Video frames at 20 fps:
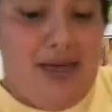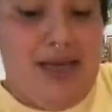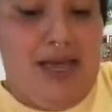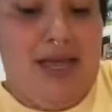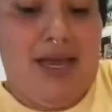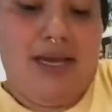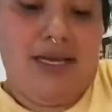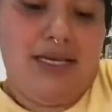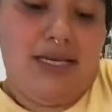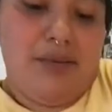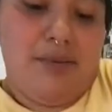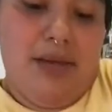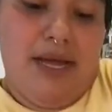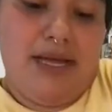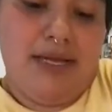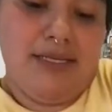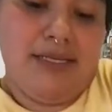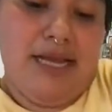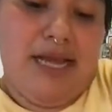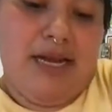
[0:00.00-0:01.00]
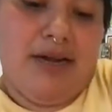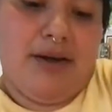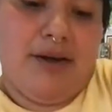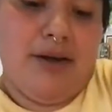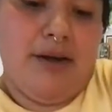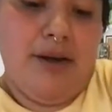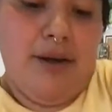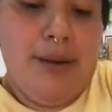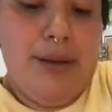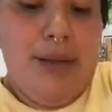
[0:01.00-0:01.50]
into my
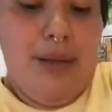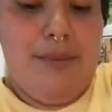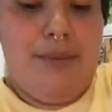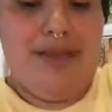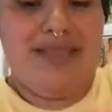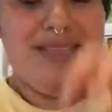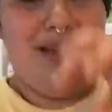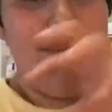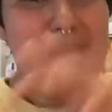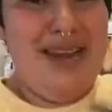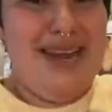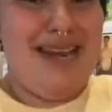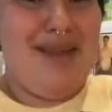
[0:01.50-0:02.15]
container because I'm going to